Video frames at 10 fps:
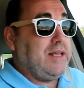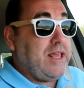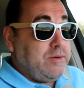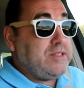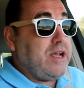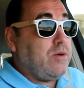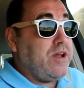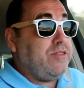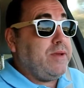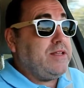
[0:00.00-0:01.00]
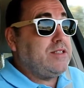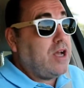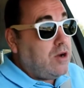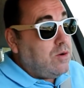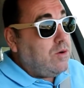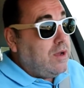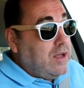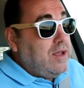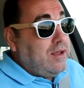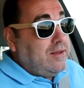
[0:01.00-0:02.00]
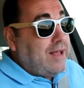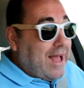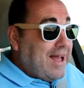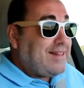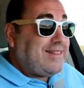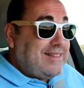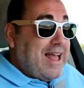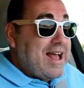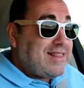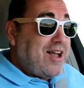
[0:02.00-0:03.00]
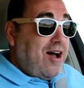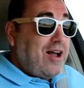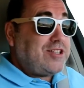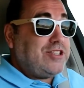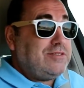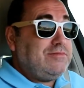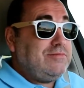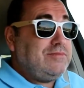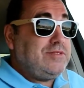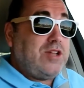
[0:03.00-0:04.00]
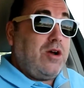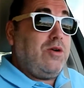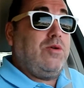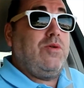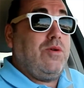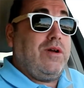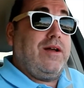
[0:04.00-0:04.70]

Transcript: And he was there with me, so at, at the auction. So,